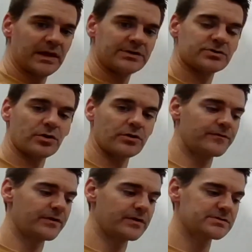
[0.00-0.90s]
And so
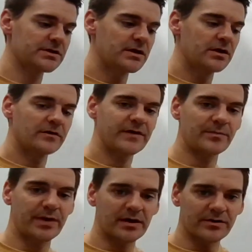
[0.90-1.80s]
if I
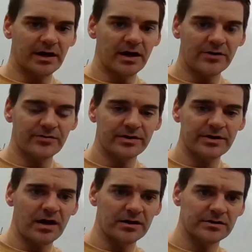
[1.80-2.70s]
borrowed
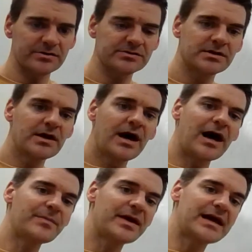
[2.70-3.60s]
$100,
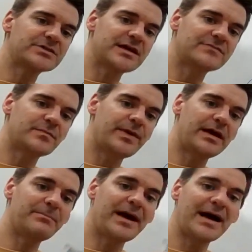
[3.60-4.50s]
I might actually have to
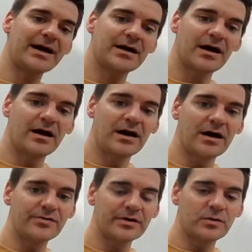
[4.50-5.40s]
pay back
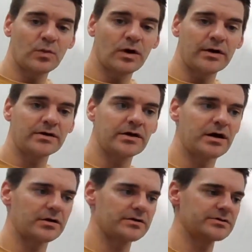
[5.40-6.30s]

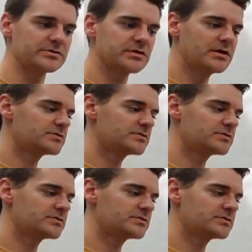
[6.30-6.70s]
$101.